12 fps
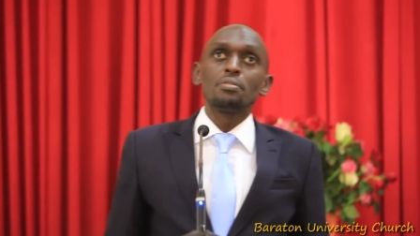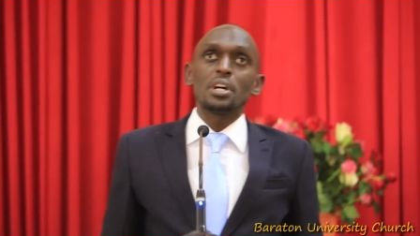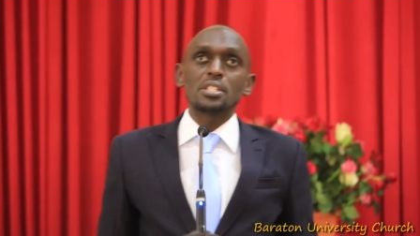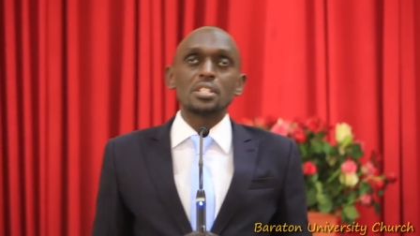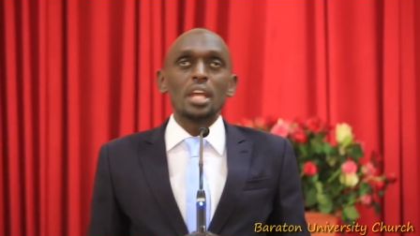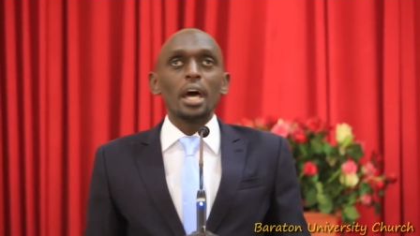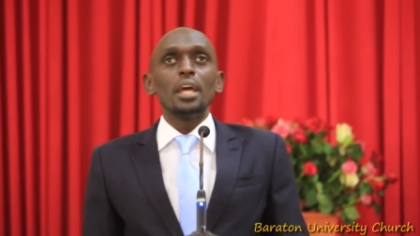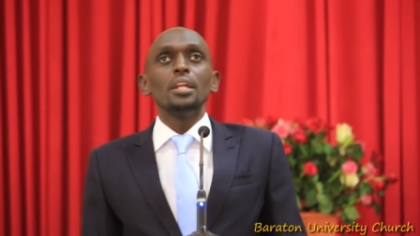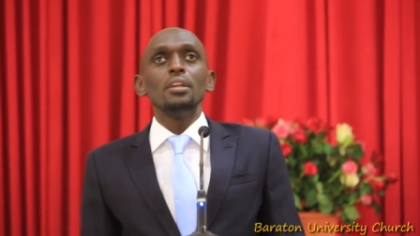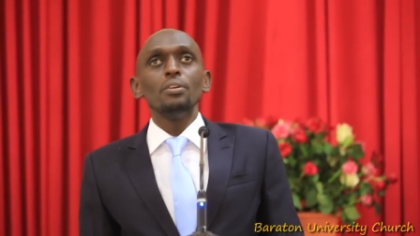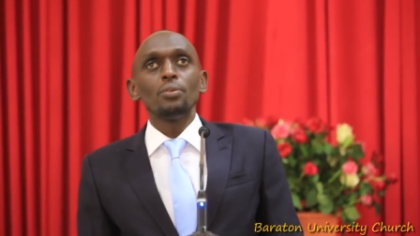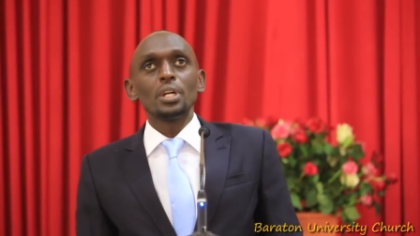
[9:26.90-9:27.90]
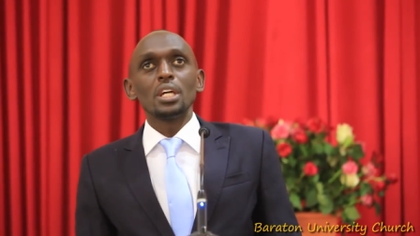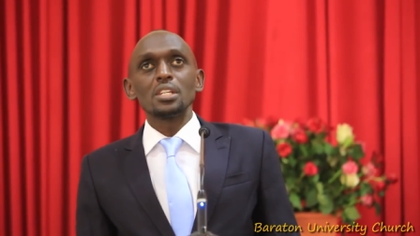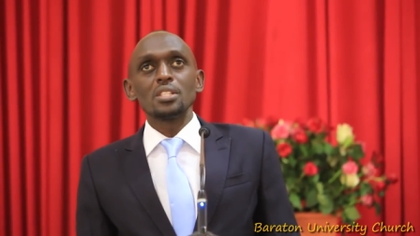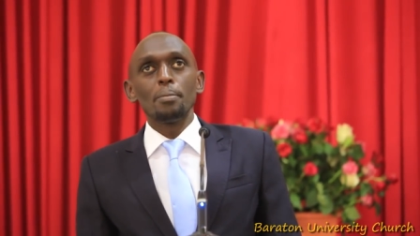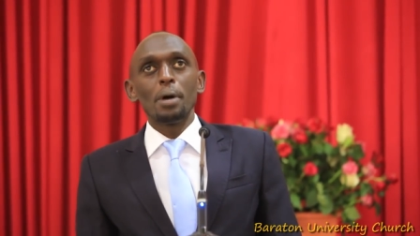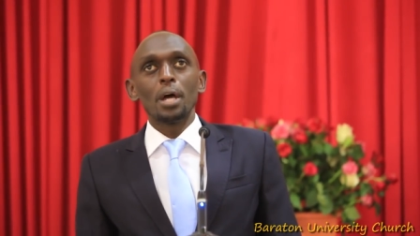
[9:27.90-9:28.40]
Verse 9, what
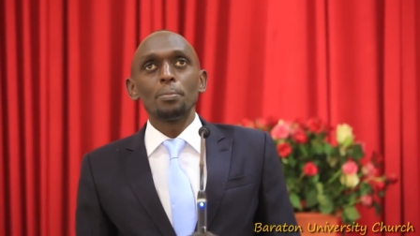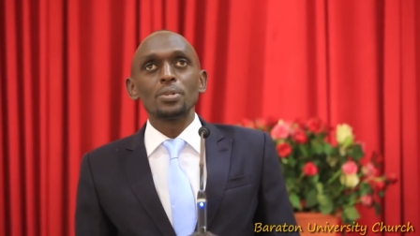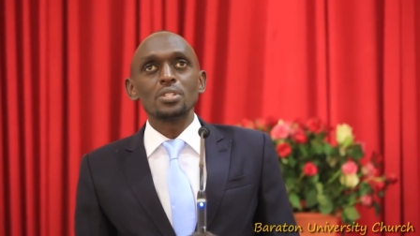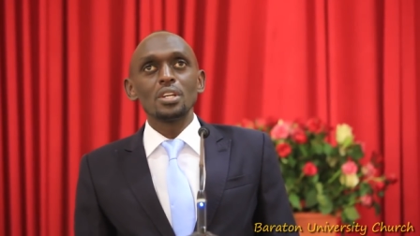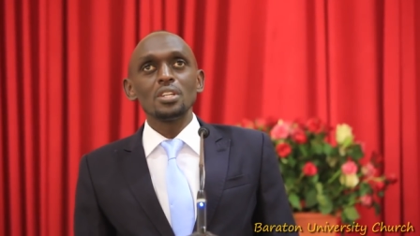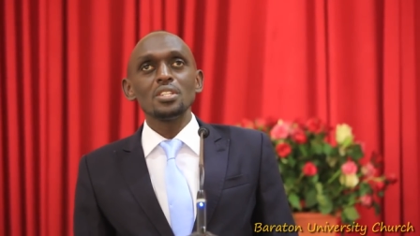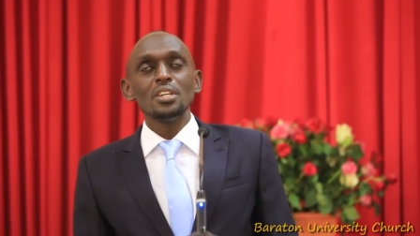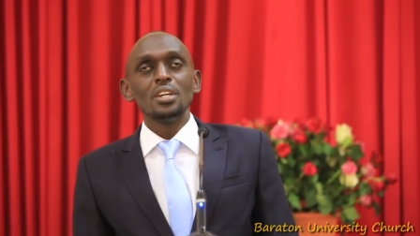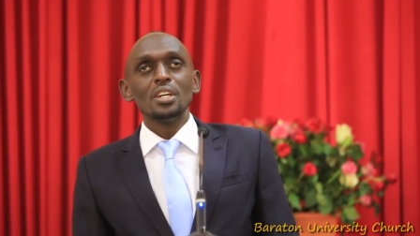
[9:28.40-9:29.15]
does the Bible say?